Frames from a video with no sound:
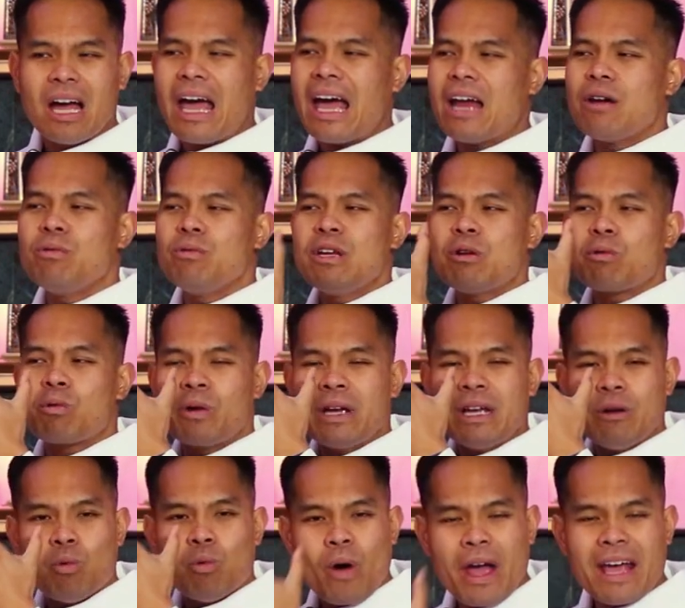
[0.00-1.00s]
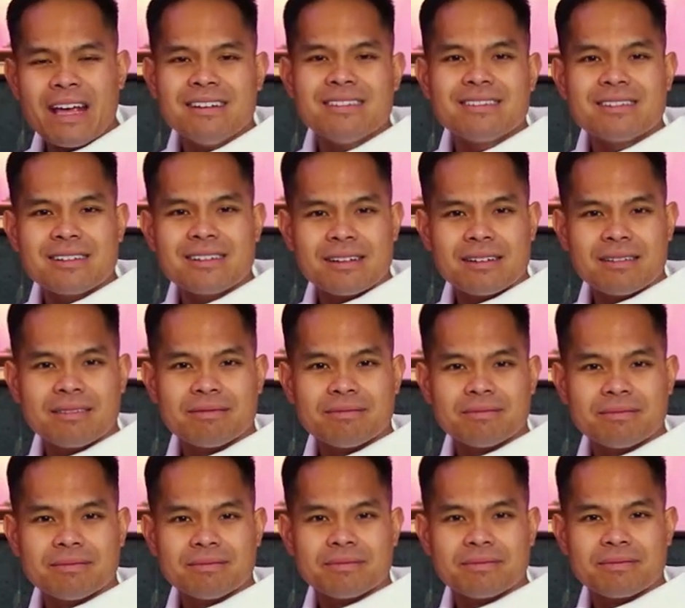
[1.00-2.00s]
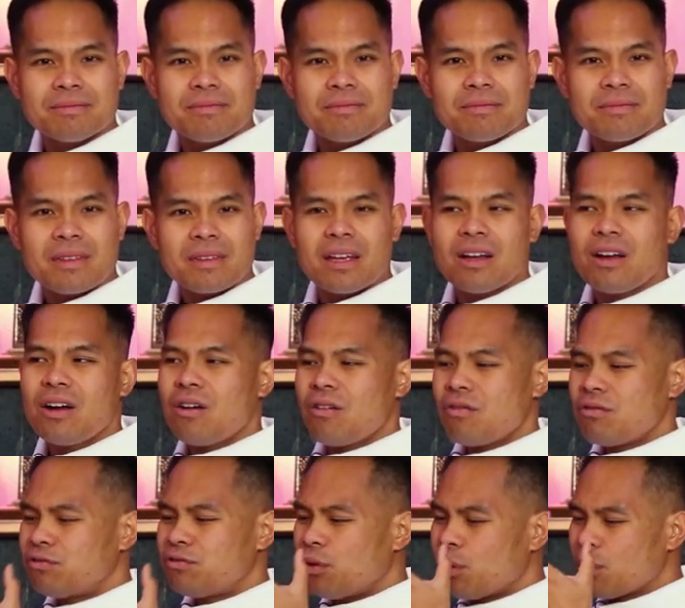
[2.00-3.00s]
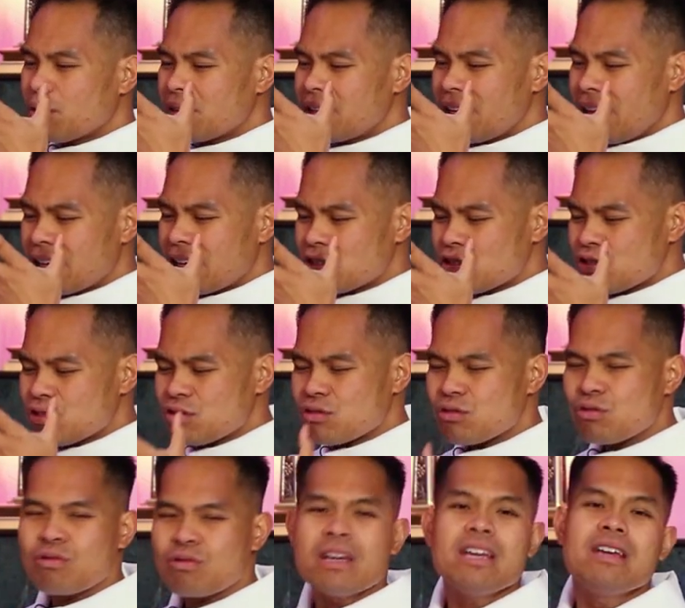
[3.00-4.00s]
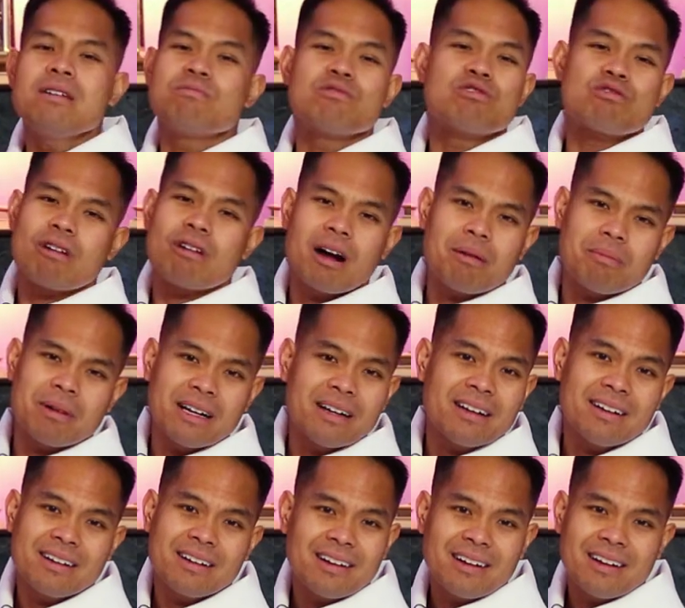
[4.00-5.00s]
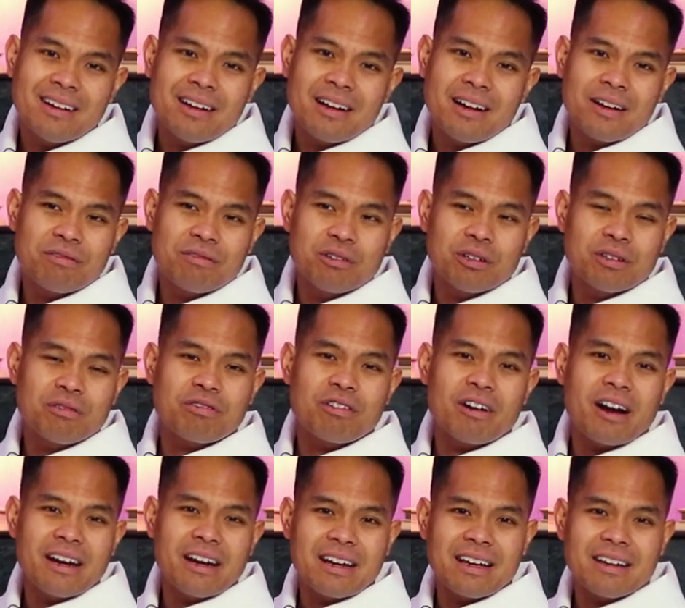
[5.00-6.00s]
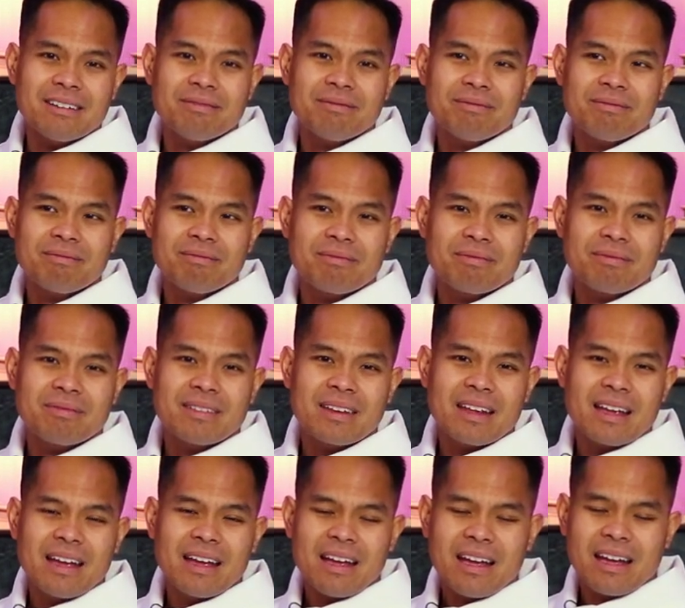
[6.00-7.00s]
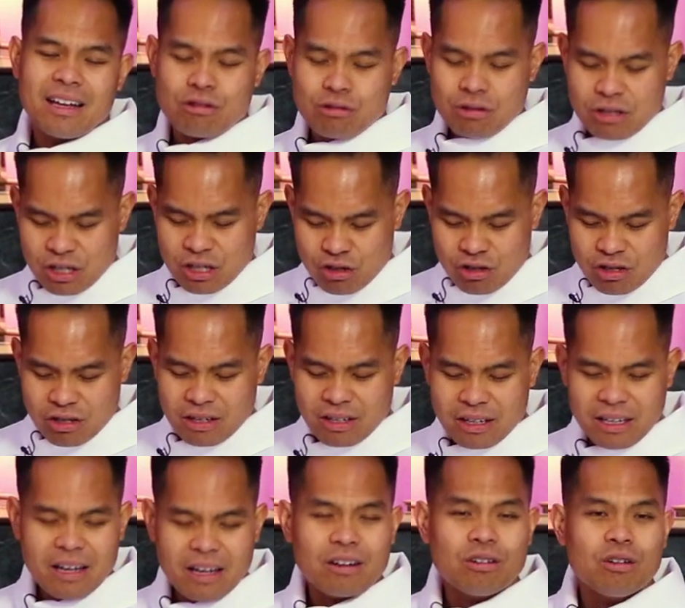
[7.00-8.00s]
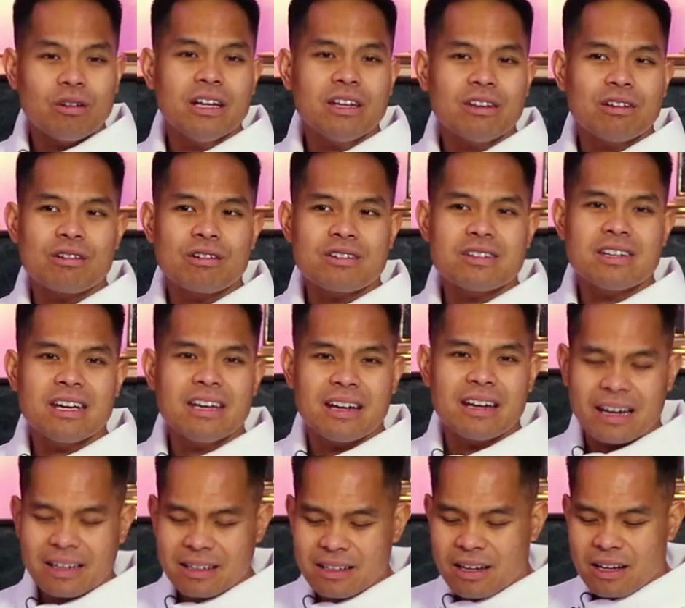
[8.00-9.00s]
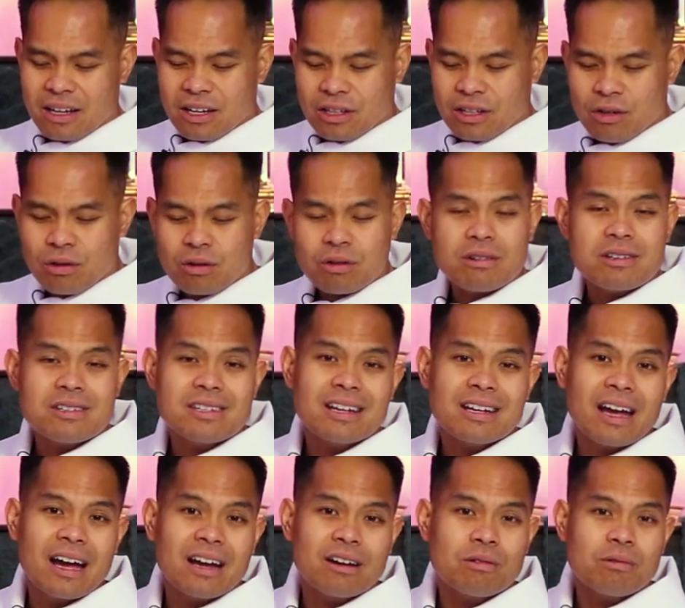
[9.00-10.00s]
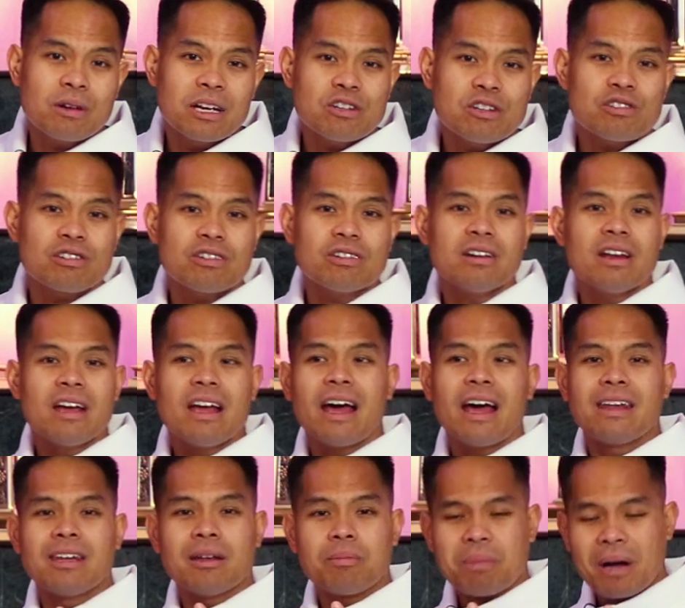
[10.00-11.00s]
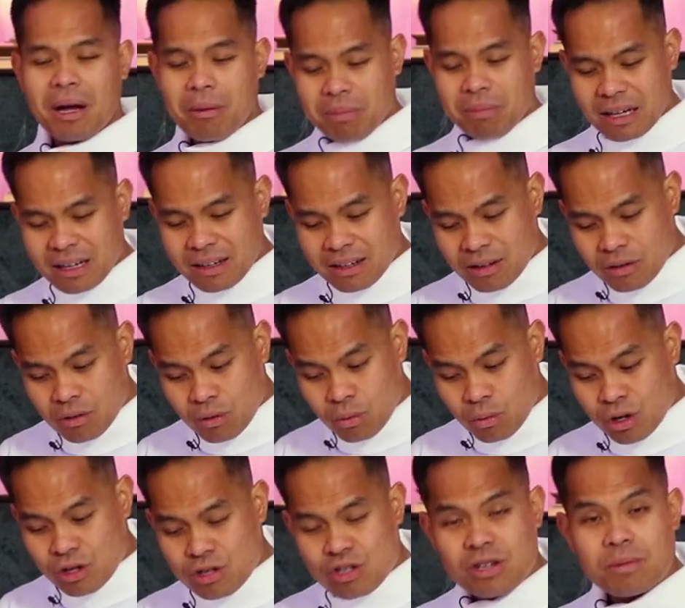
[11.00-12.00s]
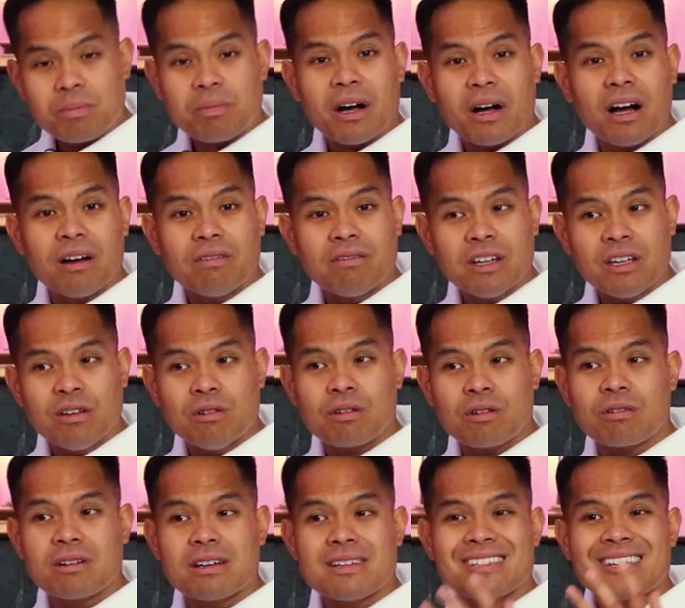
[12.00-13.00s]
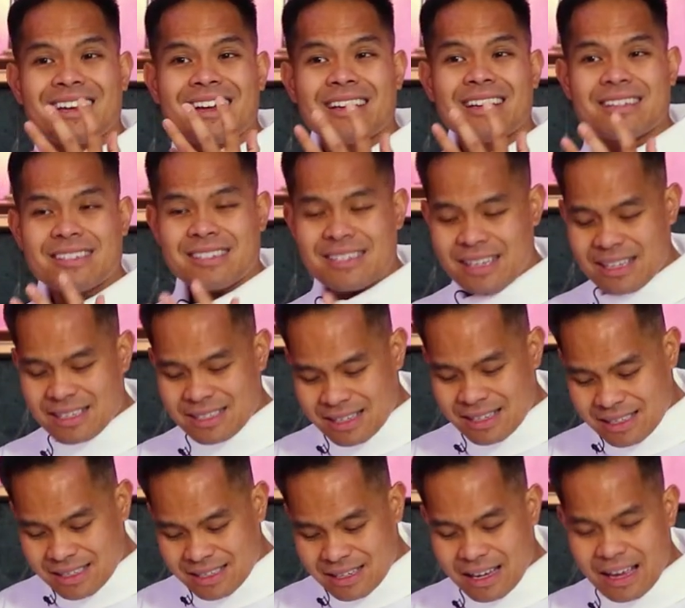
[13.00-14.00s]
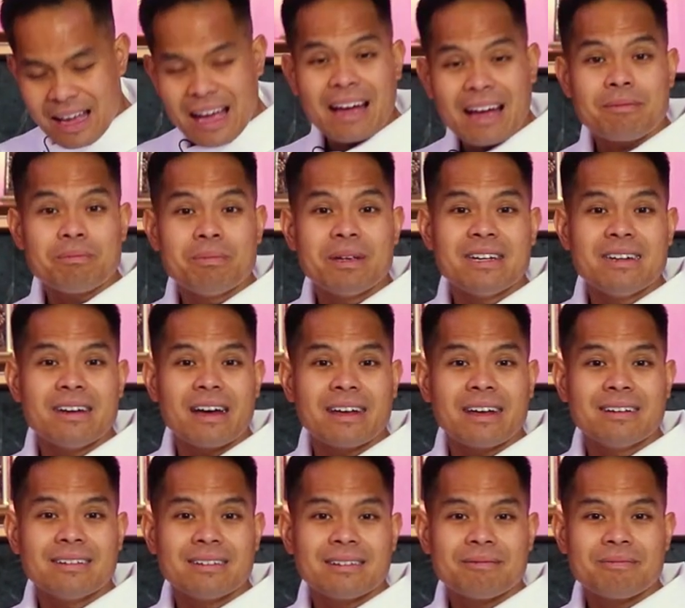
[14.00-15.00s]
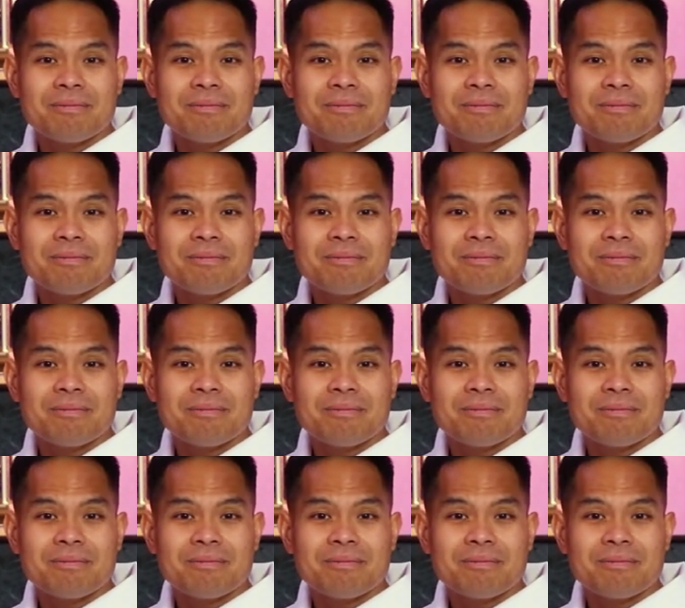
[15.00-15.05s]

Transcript: And we, we wait for the extreme drama of Good Friday. And traditionally, on Holy Thursday night, Eucharistic adoration and the public worship of the Eucharist ceases at midnight.